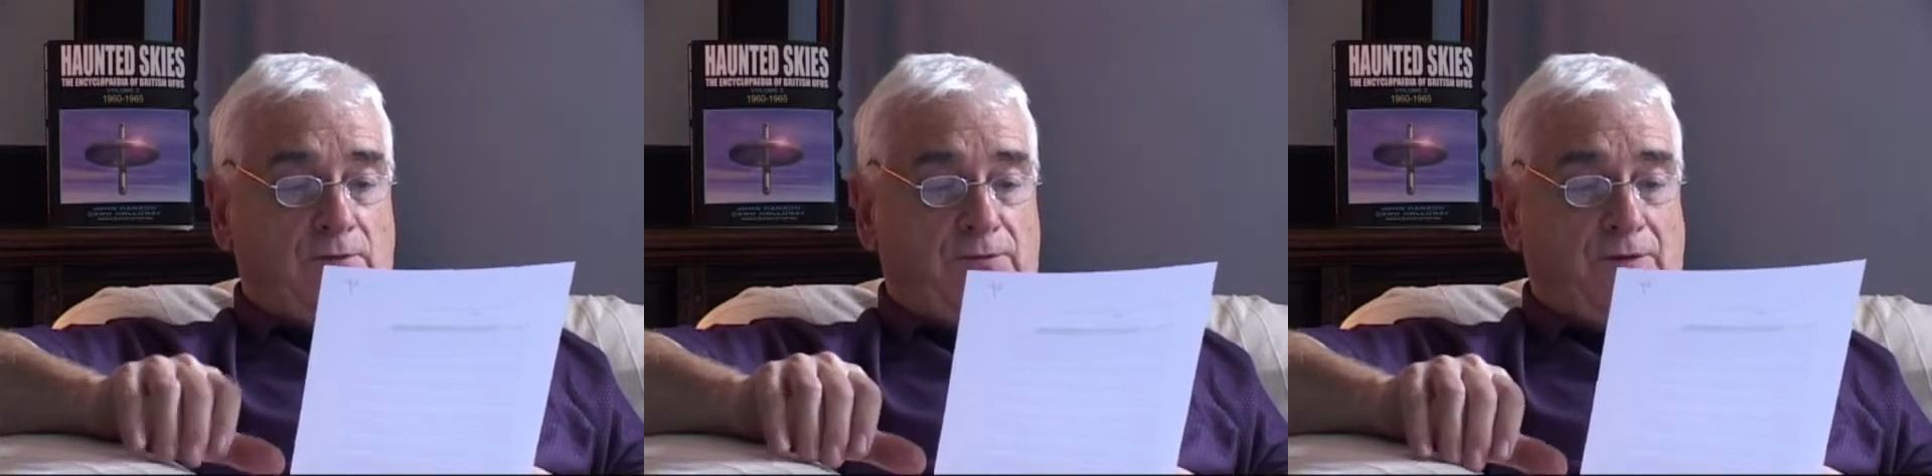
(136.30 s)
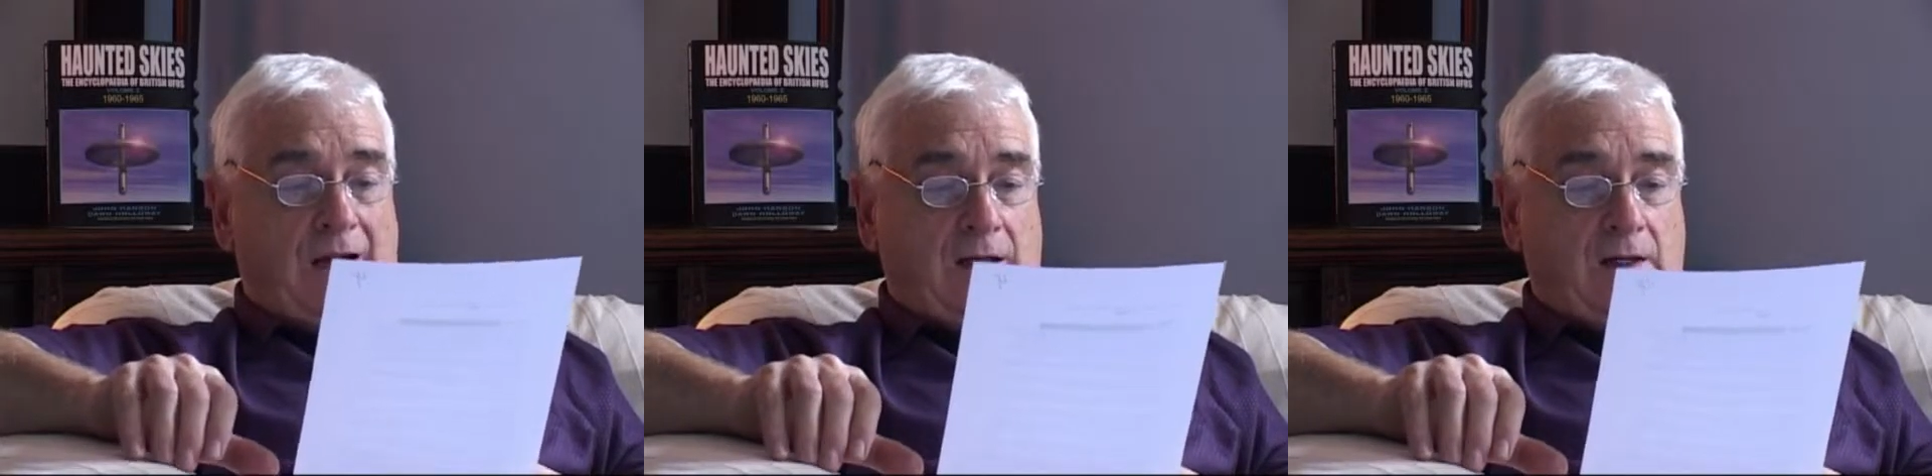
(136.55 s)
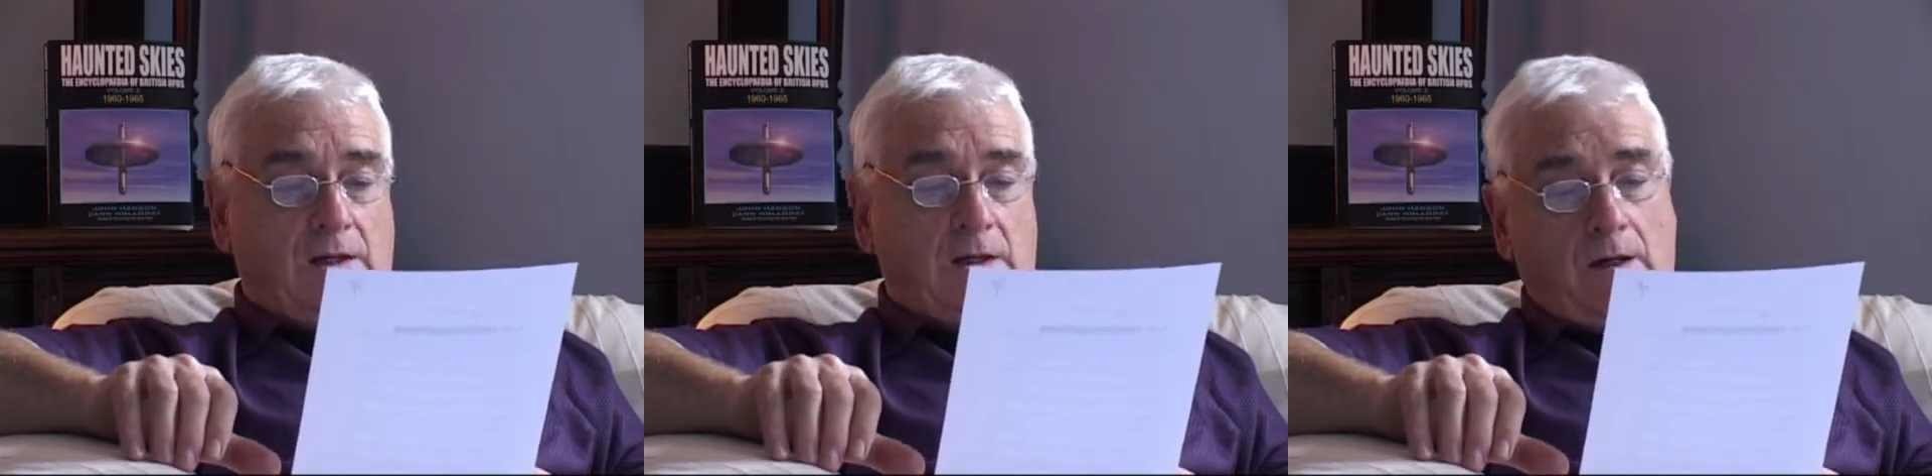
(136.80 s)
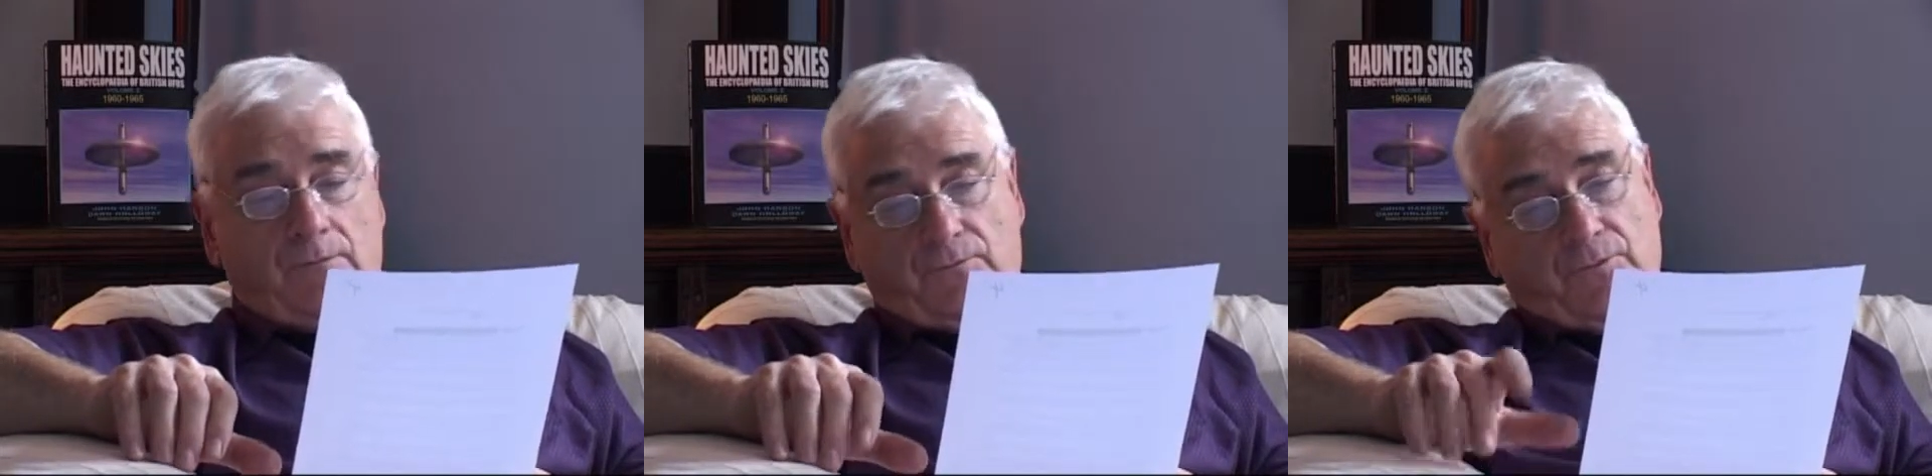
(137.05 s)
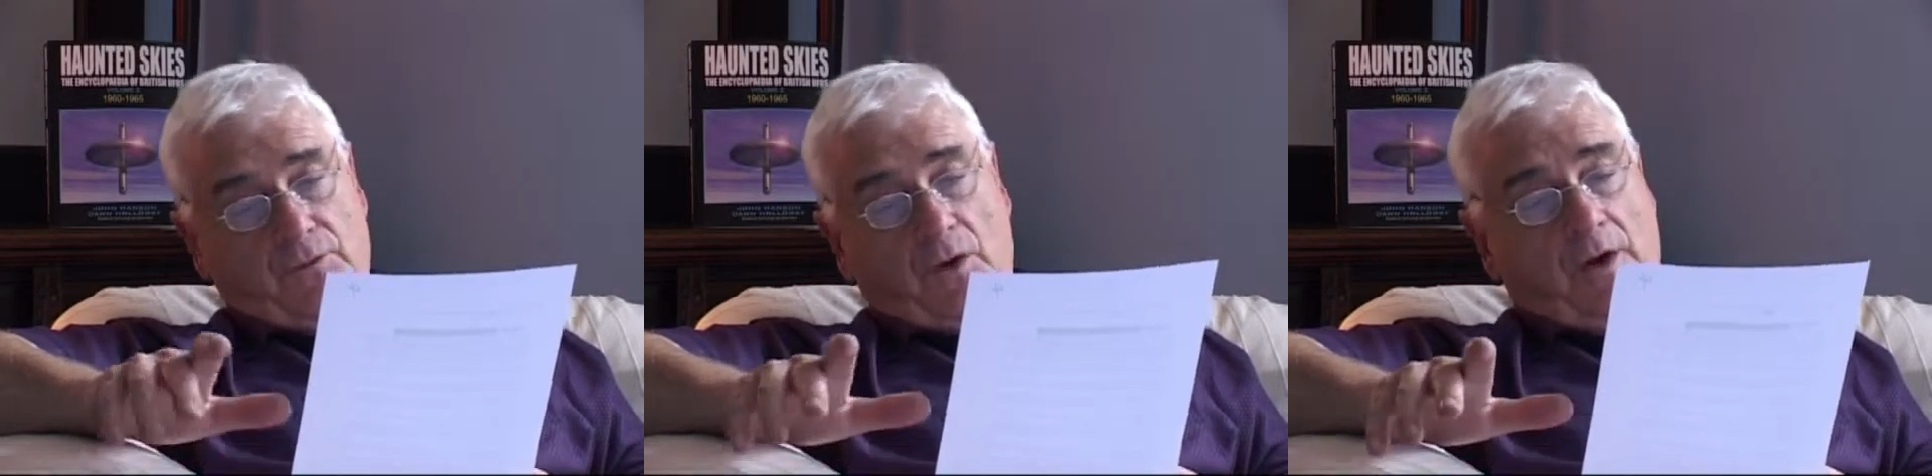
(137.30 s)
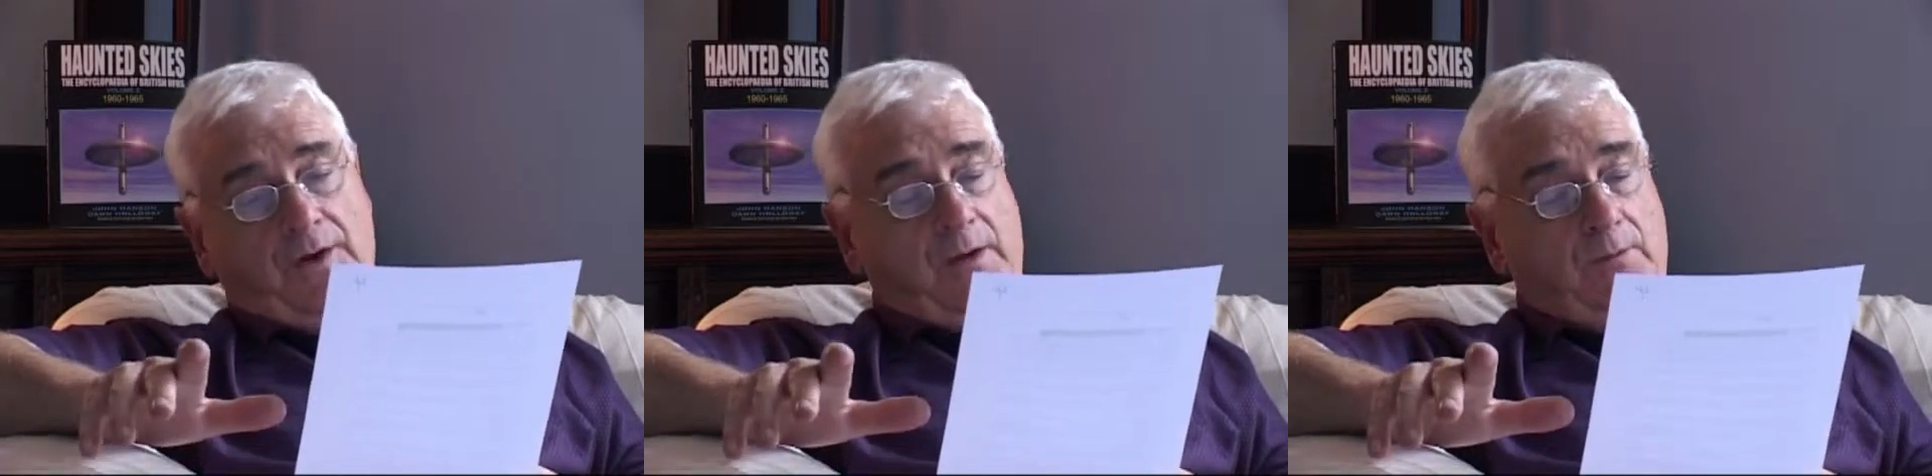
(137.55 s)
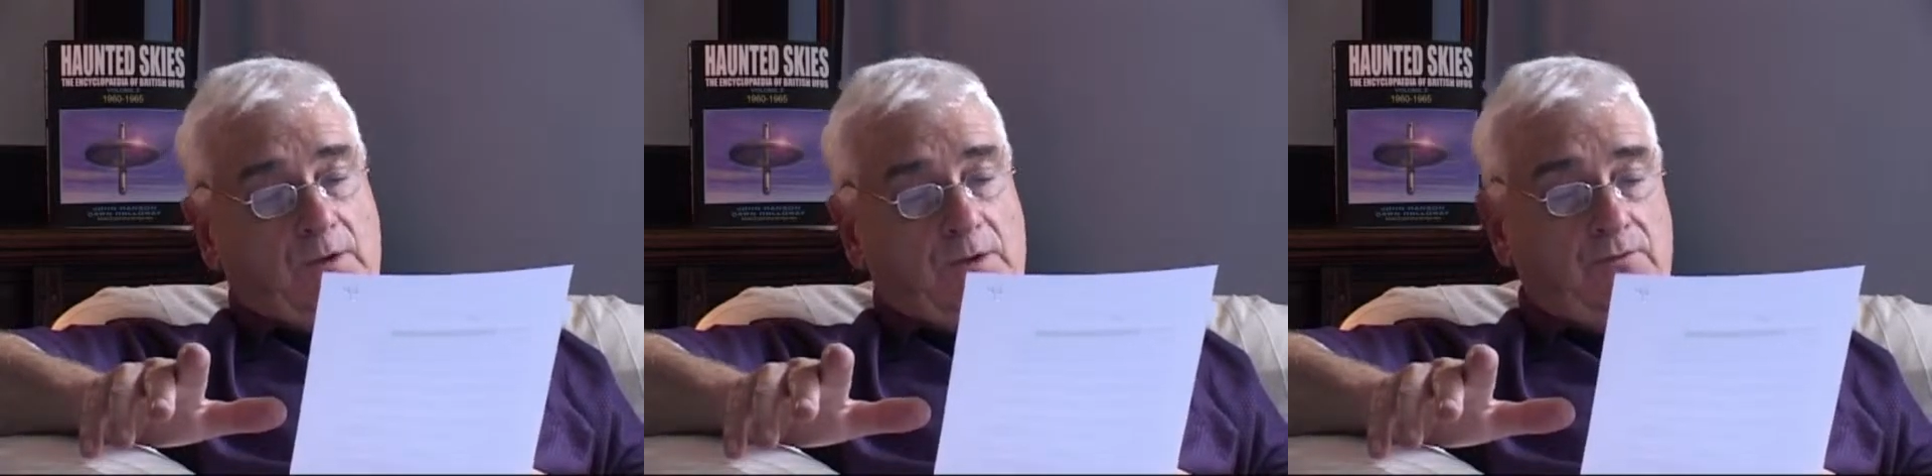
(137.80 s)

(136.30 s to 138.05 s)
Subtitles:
Frank, I have no idea what